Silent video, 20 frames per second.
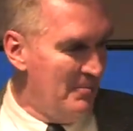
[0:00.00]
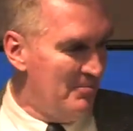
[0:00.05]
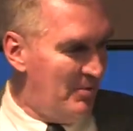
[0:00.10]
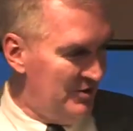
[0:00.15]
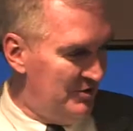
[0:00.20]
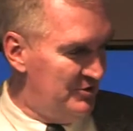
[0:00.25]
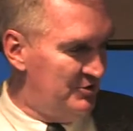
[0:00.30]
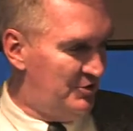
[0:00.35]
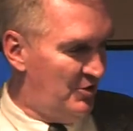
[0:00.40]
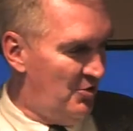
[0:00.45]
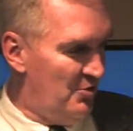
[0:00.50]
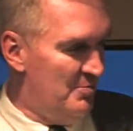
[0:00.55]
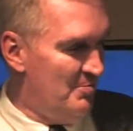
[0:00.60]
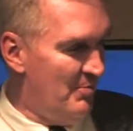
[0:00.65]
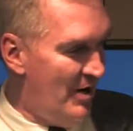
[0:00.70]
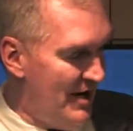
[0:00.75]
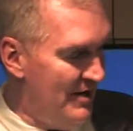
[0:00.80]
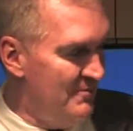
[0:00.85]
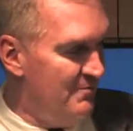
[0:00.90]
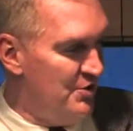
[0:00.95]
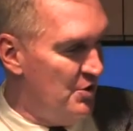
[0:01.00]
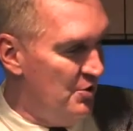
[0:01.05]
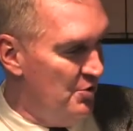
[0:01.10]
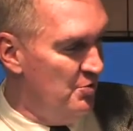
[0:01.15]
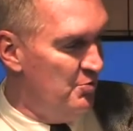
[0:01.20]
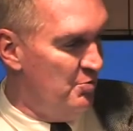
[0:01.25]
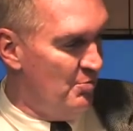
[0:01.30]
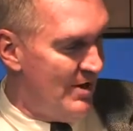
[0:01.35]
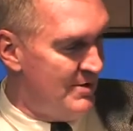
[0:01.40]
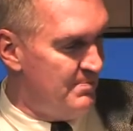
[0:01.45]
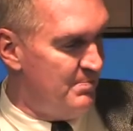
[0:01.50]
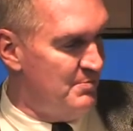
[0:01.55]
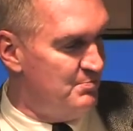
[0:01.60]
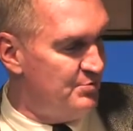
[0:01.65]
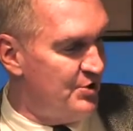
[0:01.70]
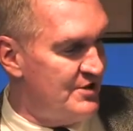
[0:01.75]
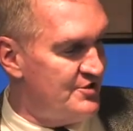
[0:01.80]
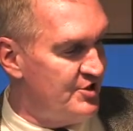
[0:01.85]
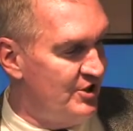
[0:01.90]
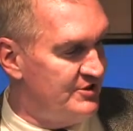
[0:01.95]
but so in my view, might be
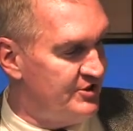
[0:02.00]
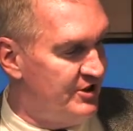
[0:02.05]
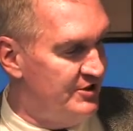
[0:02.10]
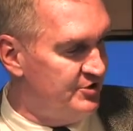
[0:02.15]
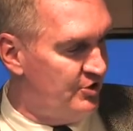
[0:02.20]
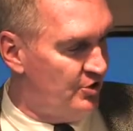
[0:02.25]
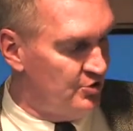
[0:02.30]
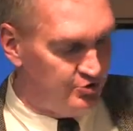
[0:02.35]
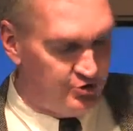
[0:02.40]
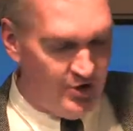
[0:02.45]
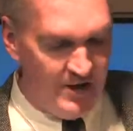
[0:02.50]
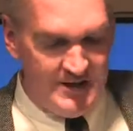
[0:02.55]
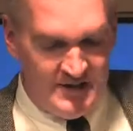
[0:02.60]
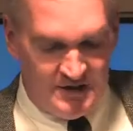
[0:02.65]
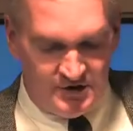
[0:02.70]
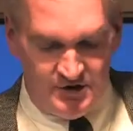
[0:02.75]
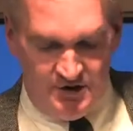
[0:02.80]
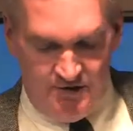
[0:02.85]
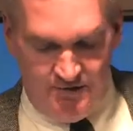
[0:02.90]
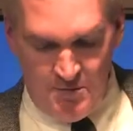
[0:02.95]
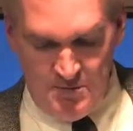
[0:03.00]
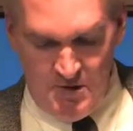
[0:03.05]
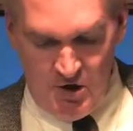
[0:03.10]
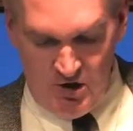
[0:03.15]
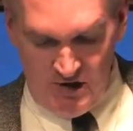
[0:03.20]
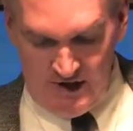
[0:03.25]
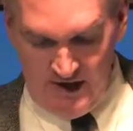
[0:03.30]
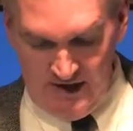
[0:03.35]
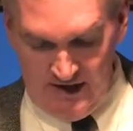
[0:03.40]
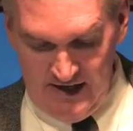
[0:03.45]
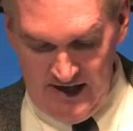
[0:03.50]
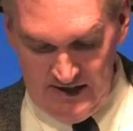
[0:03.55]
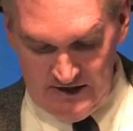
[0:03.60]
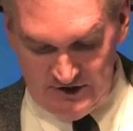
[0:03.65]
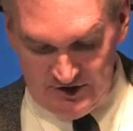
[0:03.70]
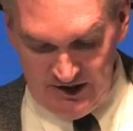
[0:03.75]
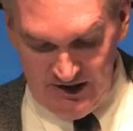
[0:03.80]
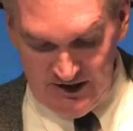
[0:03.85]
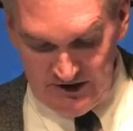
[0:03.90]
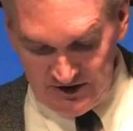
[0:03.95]
prejudice, he's the greatest of American
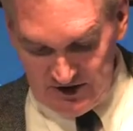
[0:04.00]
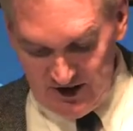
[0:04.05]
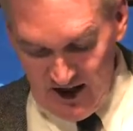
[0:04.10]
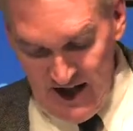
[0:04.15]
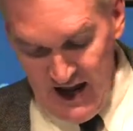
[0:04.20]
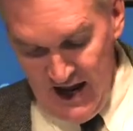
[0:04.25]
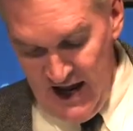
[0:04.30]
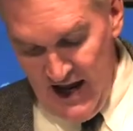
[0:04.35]
Keynesians.